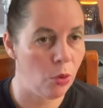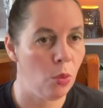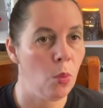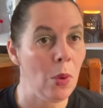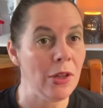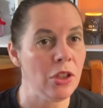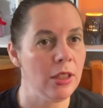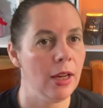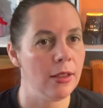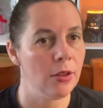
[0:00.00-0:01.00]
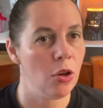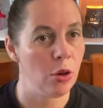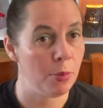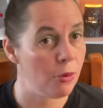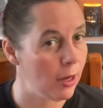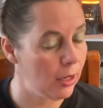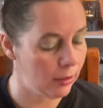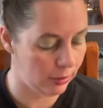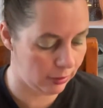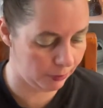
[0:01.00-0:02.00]
when she does her
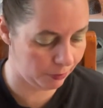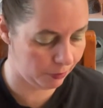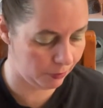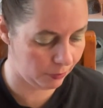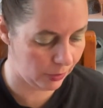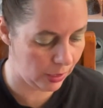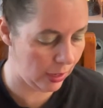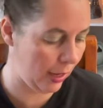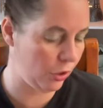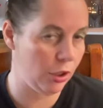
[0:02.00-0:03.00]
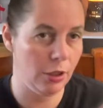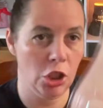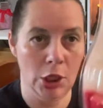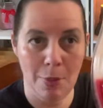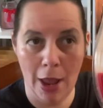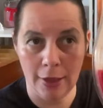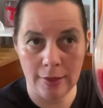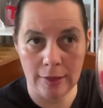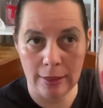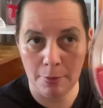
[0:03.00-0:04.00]
bricks collection, she marks
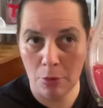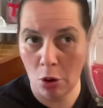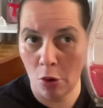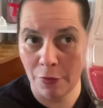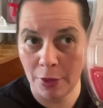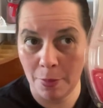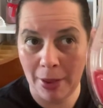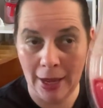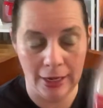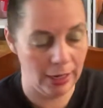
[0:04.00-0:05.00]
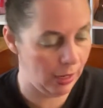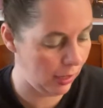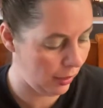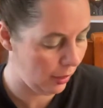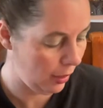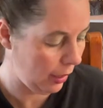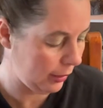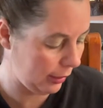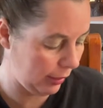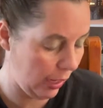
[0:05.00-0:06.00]
them off at the back here
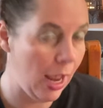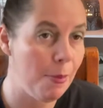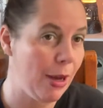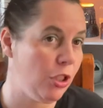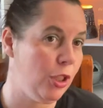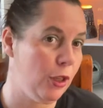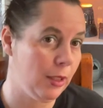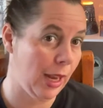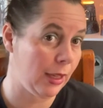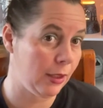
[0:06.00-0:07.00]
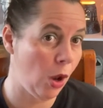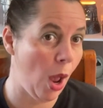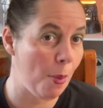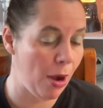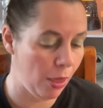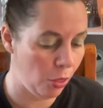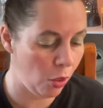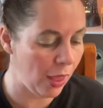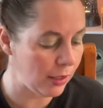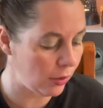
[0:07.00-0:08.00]
to see how much she's used next time. And I thought
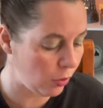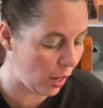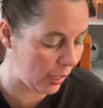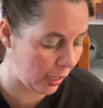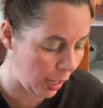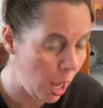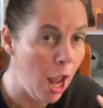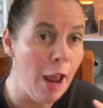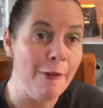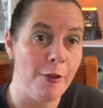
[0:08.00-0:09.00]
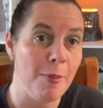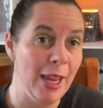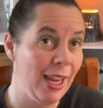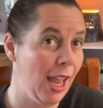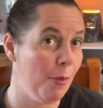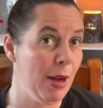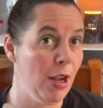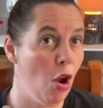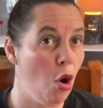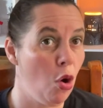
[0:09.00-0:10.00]
that's a good idea for me
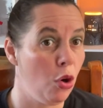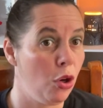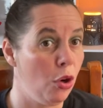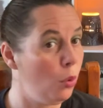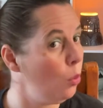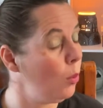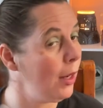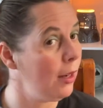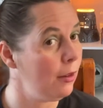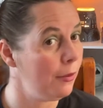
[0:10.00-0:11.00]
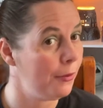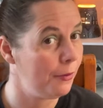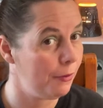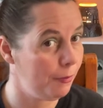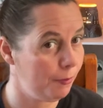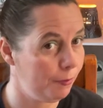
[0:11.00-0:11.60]
coming on with